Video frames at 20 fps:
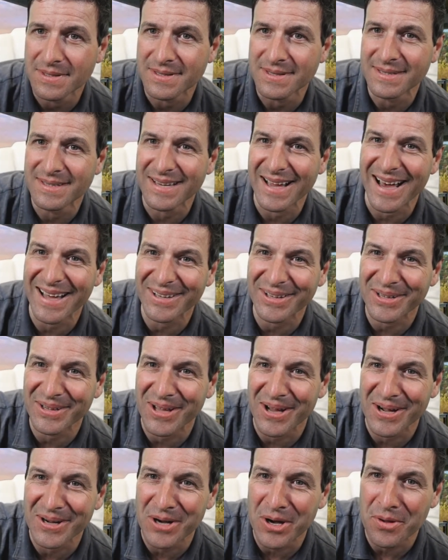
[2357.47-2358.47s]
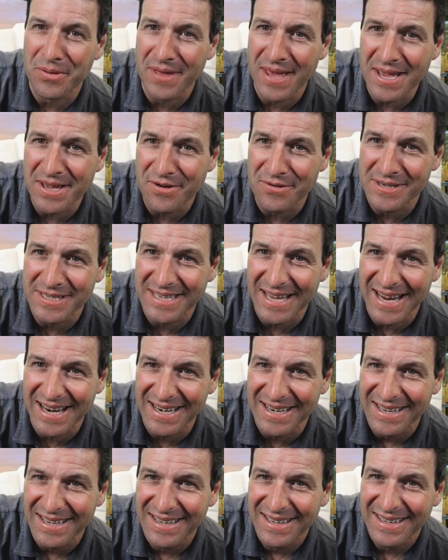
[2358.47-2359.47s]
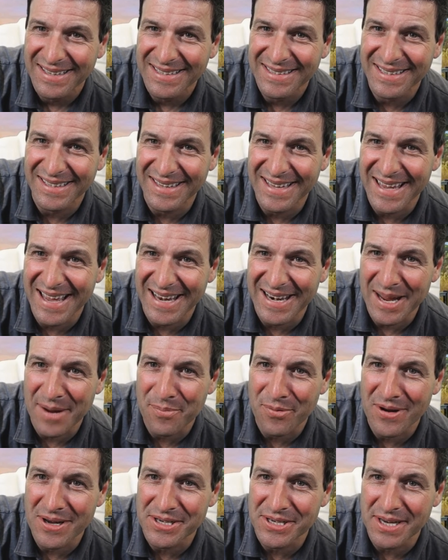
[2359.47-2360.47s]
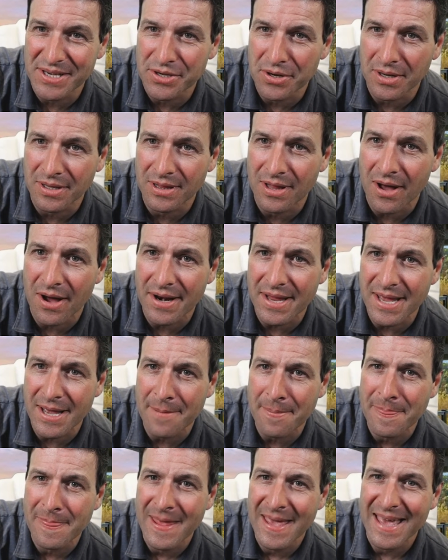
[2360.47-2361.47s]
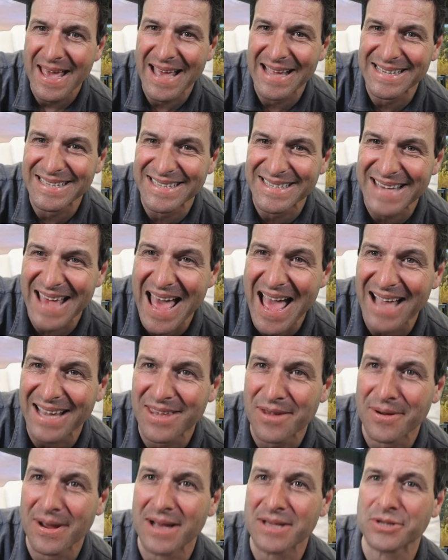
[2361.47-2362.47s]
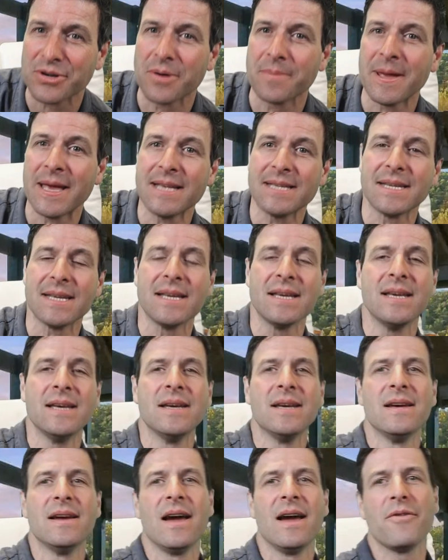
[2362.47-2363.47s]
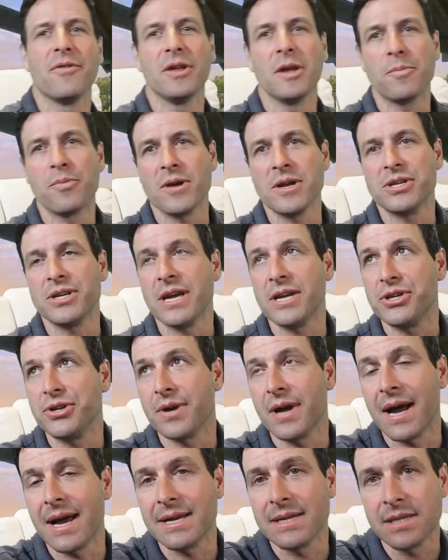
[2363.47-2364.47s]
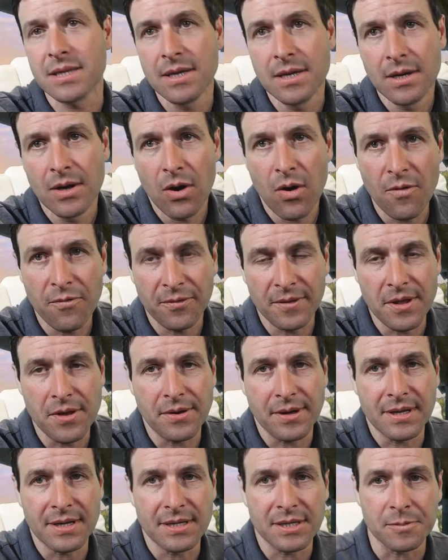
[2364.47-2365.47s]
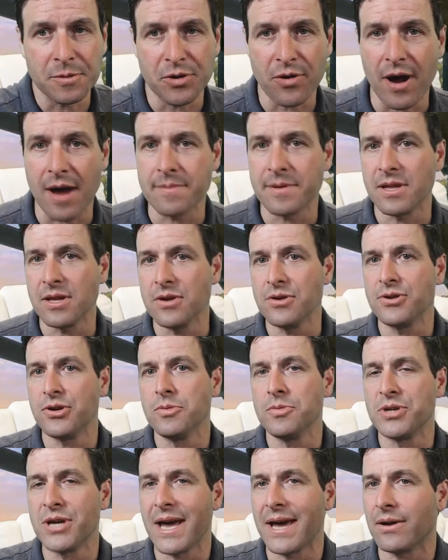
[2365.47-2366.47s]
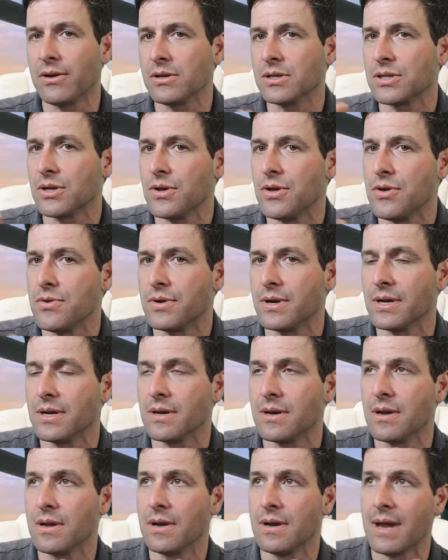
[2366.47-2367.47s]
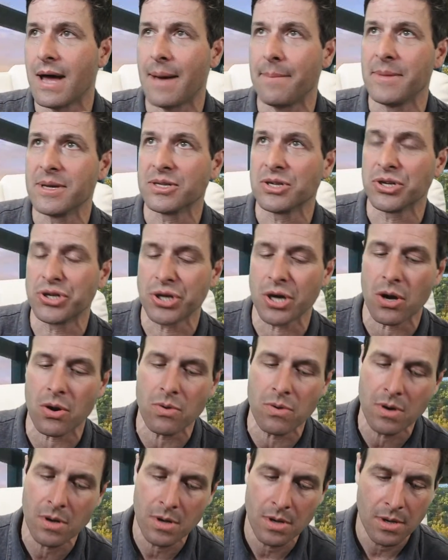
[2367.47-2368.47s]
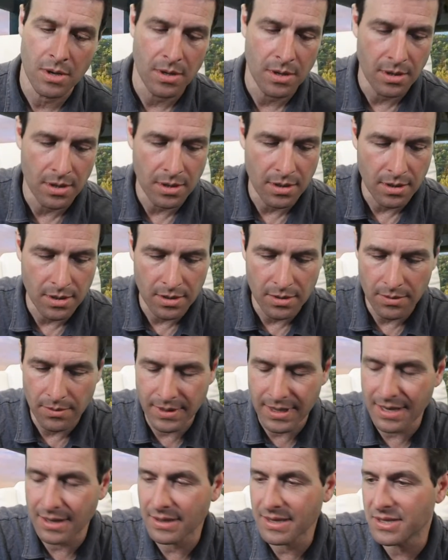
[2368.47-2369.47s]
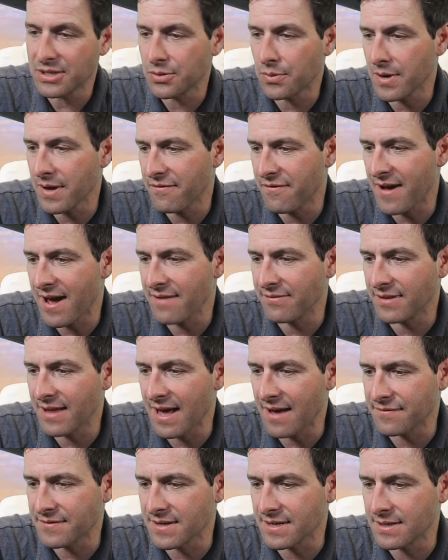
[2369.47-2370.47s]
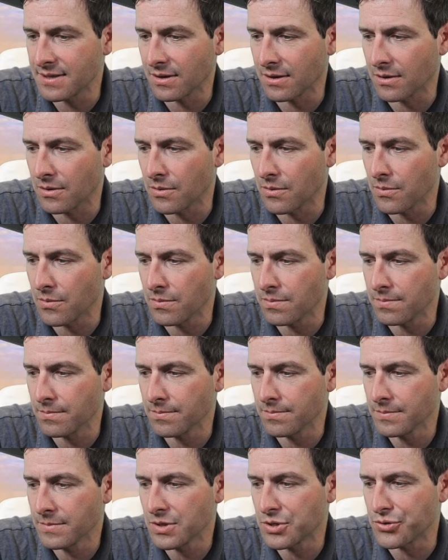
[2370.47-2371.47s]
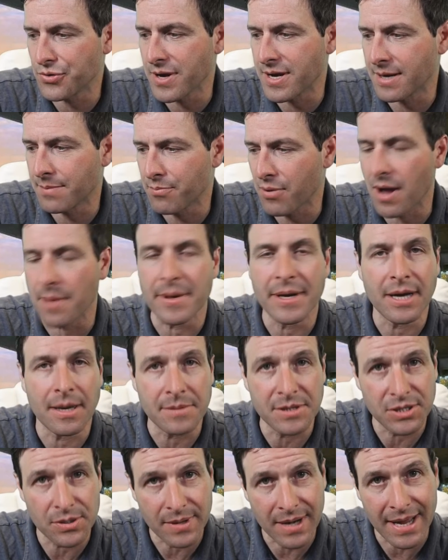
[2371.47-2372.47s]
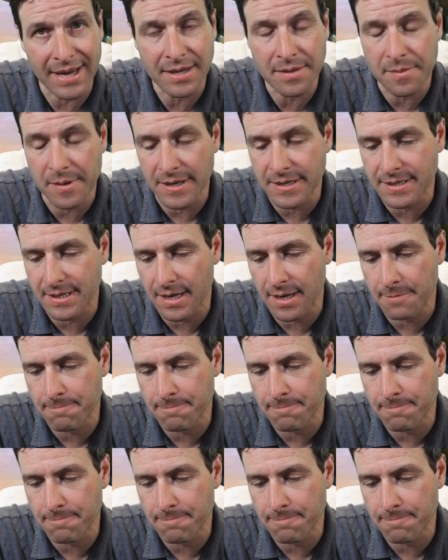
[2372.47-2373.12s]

Donald Longo, thank you for staying till the end. I appreciate you. Claudia and Zach, you guys are amazing. I really appreciate you guys. Hopefully you can subscribe to the YouTube channel so you can not miss a show. We've got at least 25 left until the streak probably comes to an end, but